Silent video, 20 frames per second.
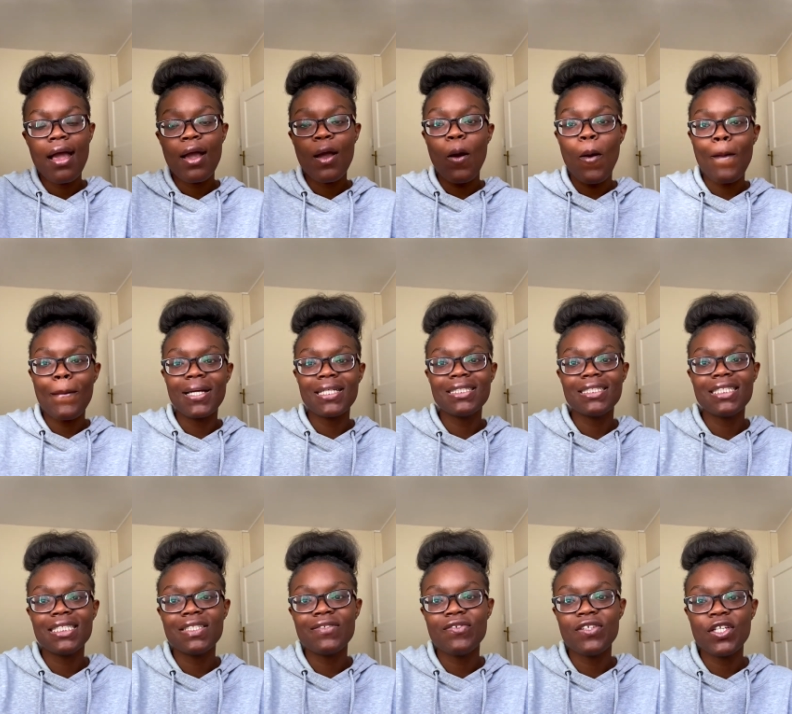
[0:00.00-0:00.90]
comment
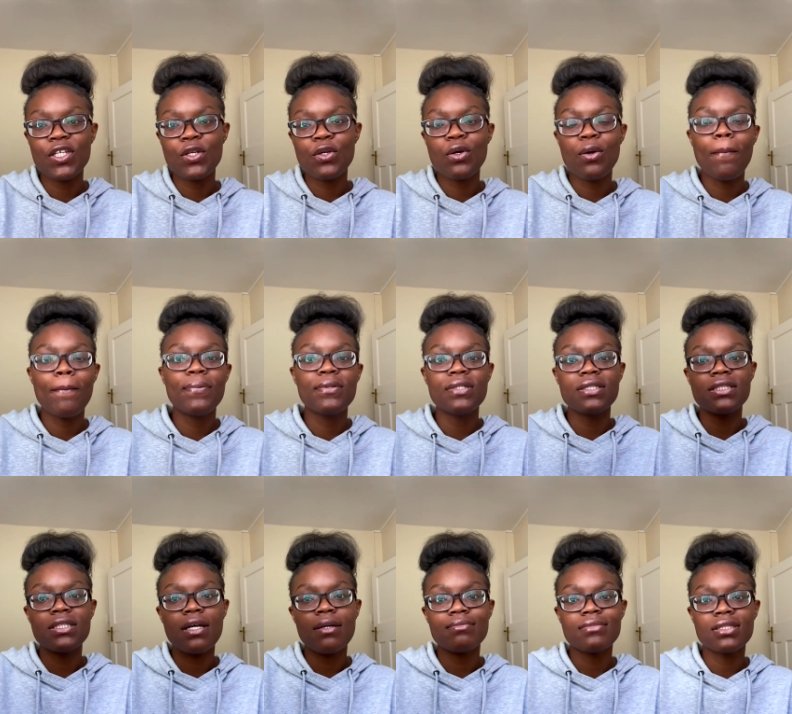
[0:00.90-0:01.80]
this video, put a
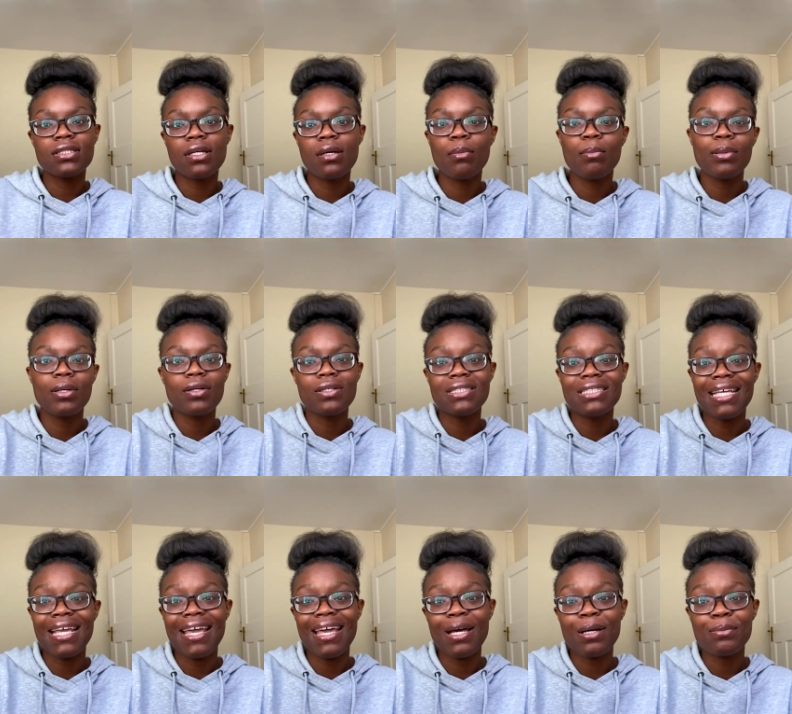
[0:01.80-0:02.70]
thumbs up, because it
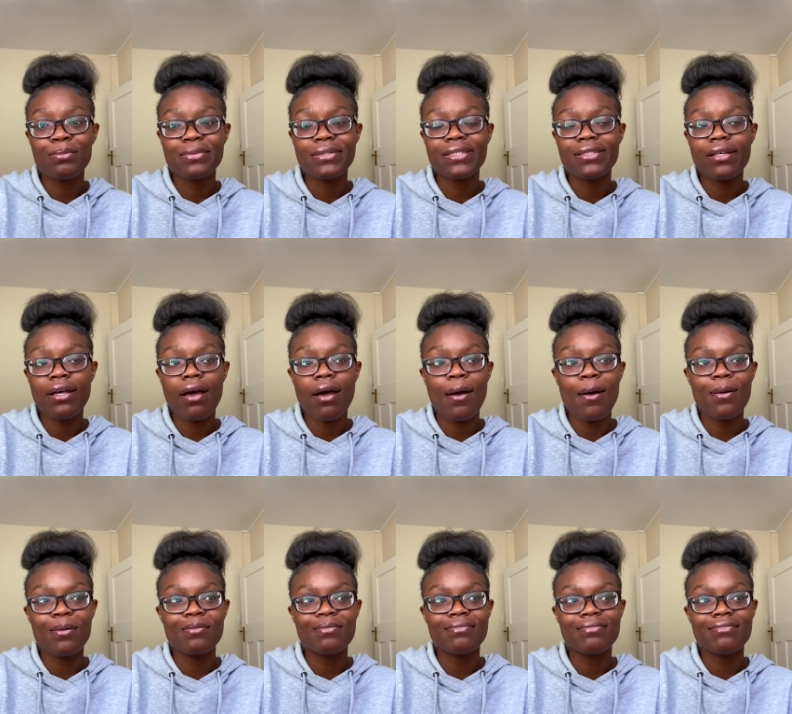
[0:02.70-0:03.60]
helps.
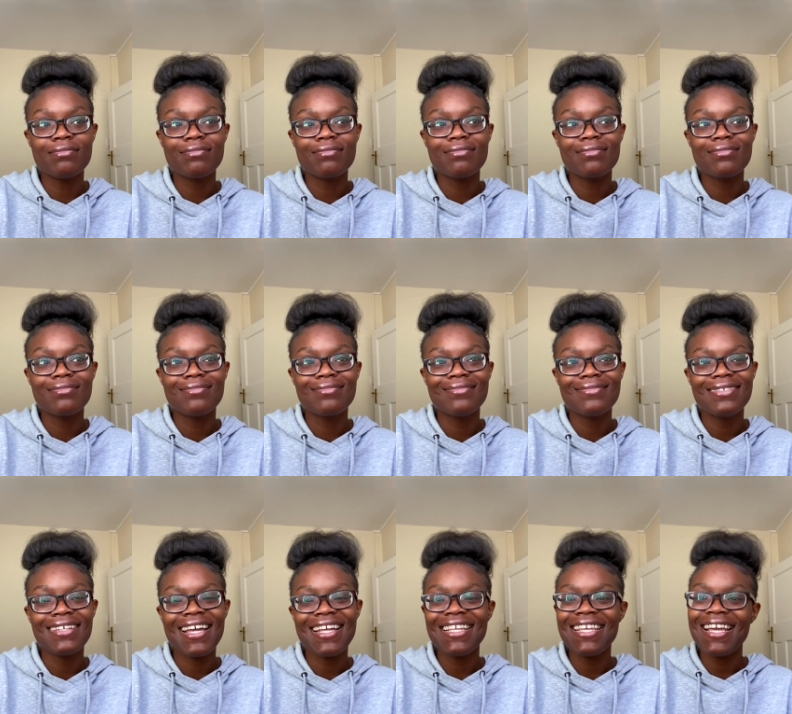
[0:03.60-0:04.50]
And
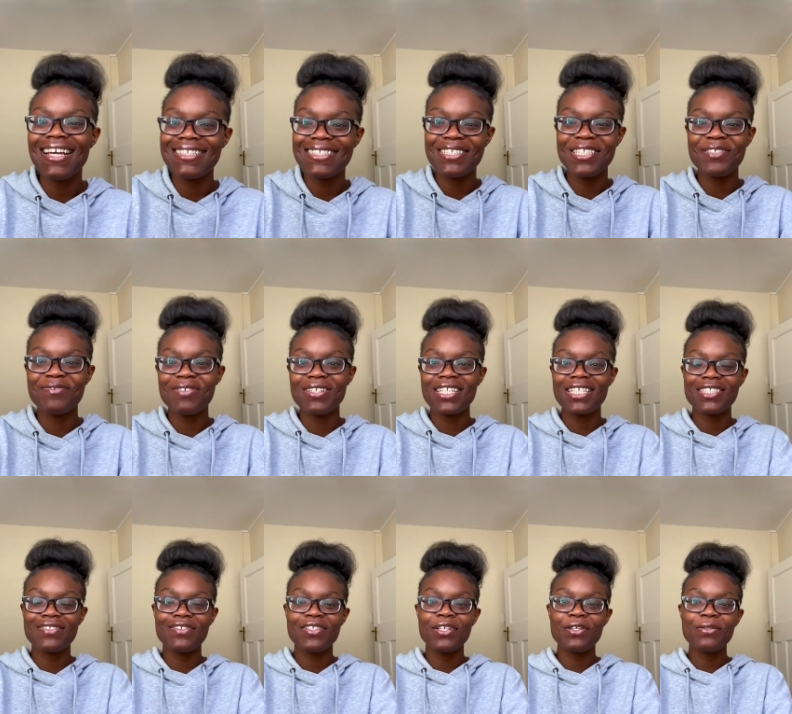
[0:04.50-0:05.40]
yeah, I'll see you in my
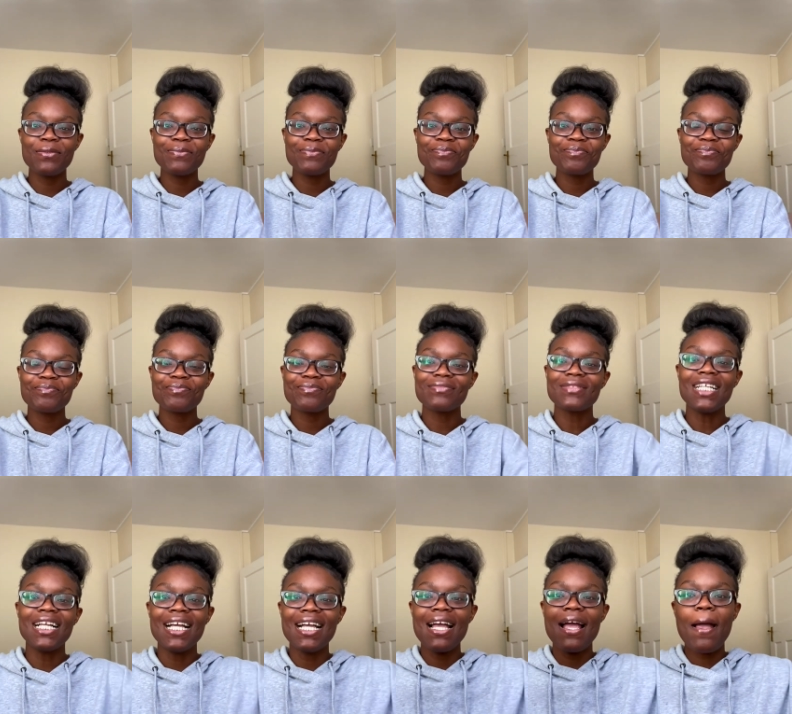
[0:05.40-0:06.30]
next video.
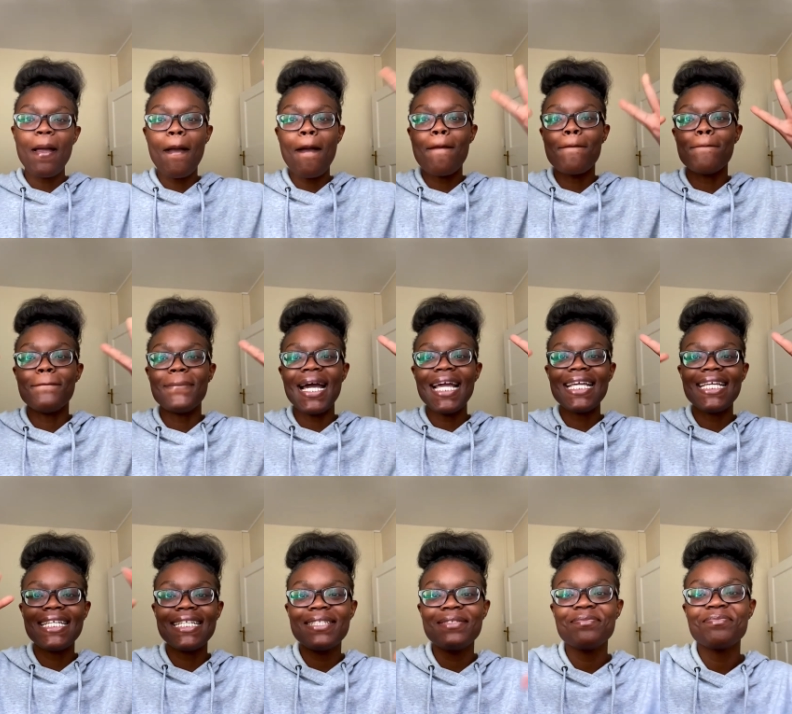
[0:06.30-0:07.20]

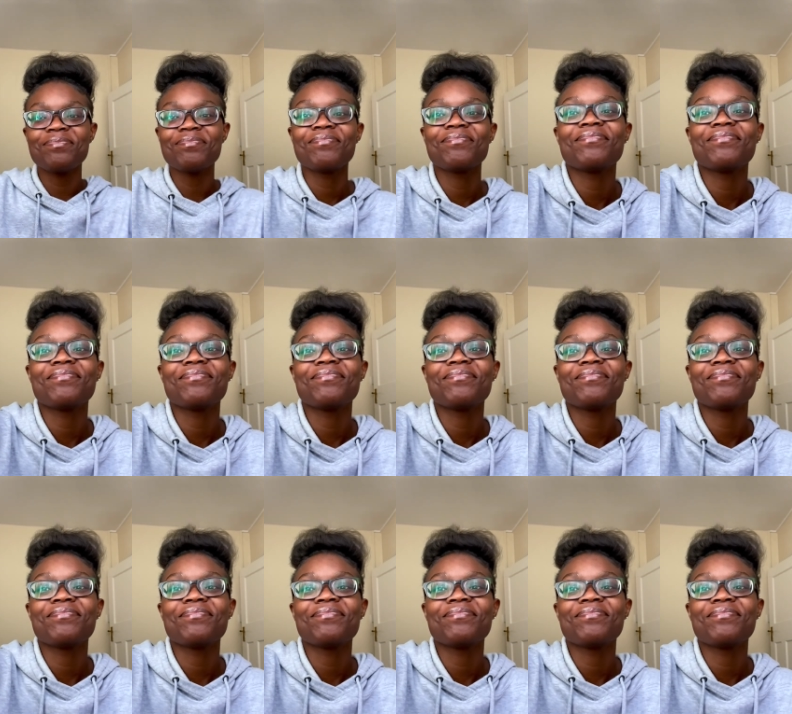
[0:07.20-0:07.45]
Bye.